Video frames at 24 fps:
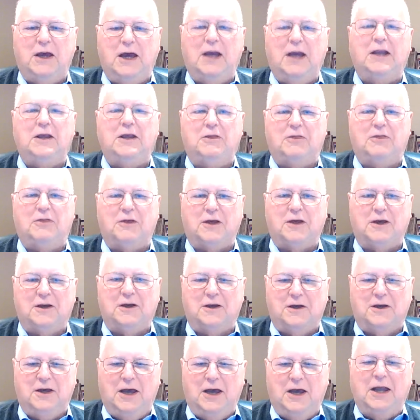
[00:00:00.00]
anything,
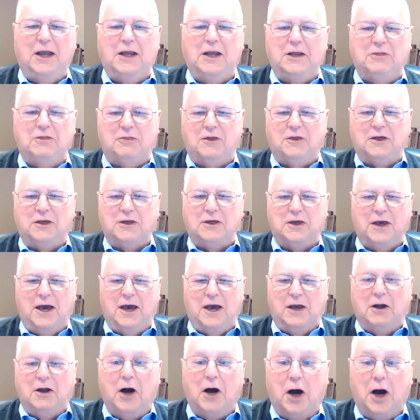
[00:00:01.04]
anything
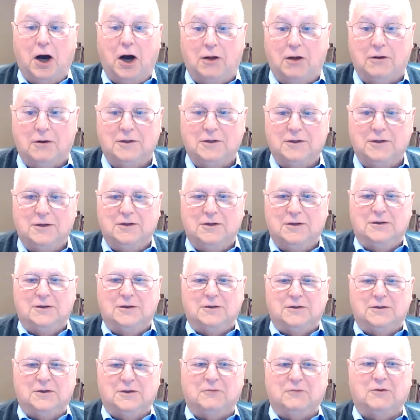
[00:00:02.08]
at all
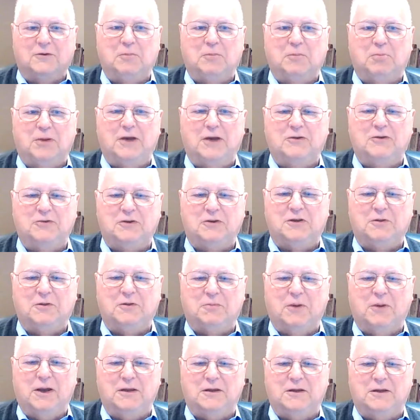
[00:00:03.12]
to replace it to
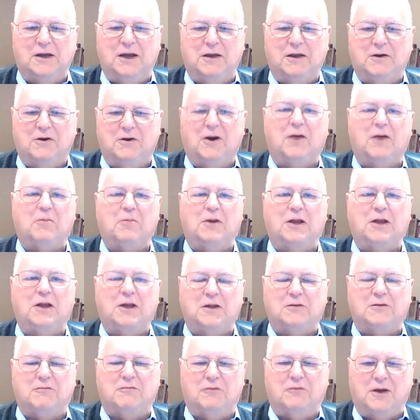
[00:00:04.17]
maintain harmony
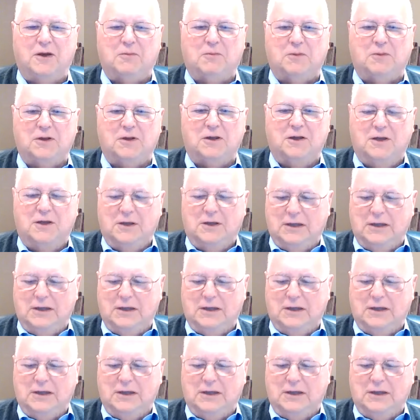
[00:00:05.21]
in the family.